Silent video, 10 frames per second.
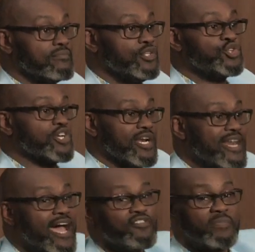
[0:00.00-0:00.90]
You should have
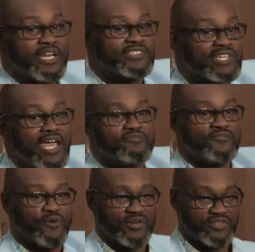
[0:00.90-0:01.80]
never been enslaved for
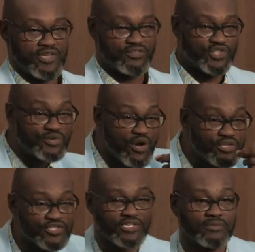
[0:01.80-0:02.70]
400 years. You know
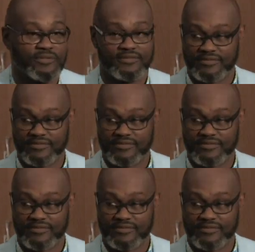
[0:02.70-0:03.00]
you shouldn't have.